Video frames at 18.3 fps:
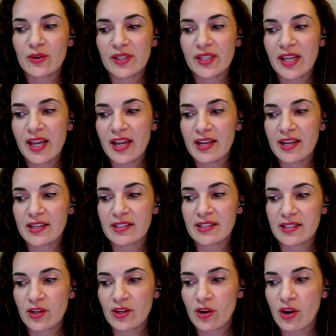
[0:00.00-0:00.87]
Yes,
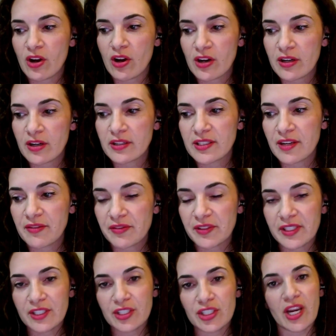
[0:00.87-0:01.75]
there are
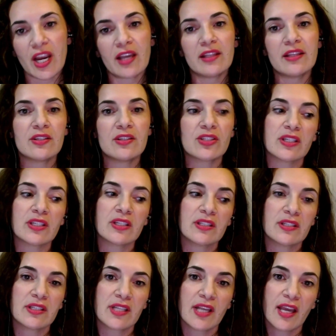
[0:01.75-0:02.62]
definitely
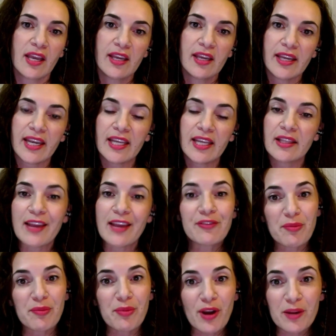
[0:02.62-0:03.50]
challenges in life
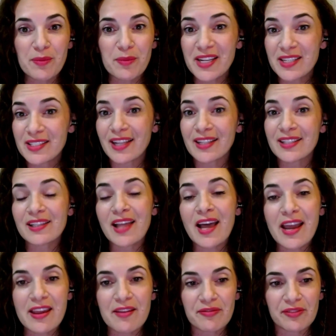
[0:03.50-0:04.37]
abroad, because that's
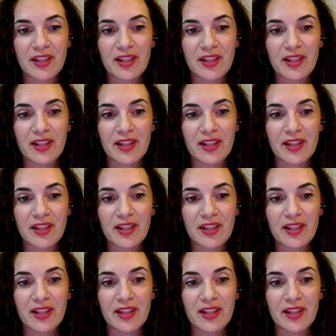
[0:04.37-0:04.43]
life.